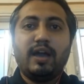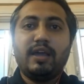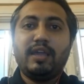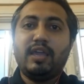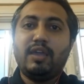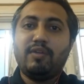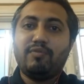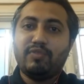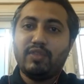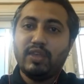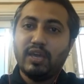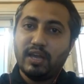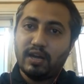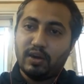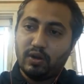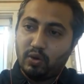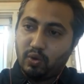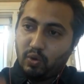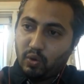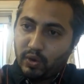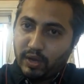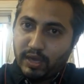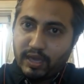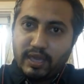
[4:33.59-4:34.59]
If they are
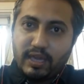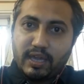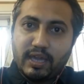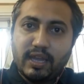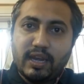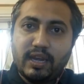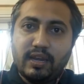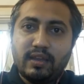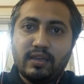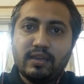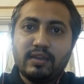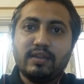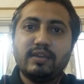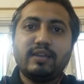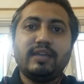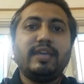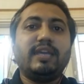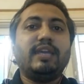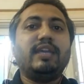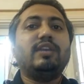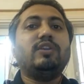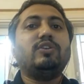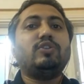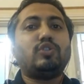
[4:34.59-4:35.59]
going in,
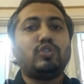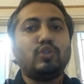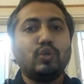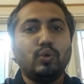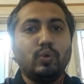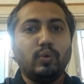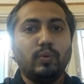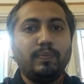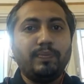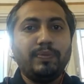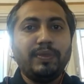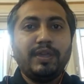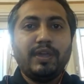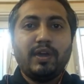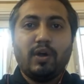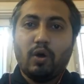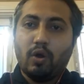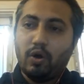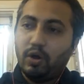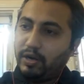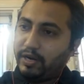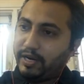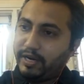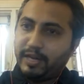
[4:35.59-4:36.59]
into.
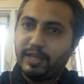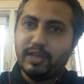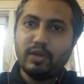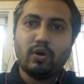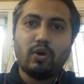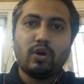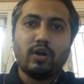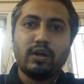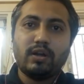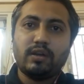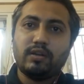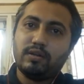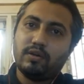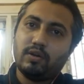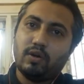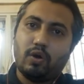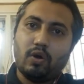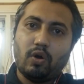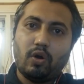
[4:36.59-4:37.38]
Already on.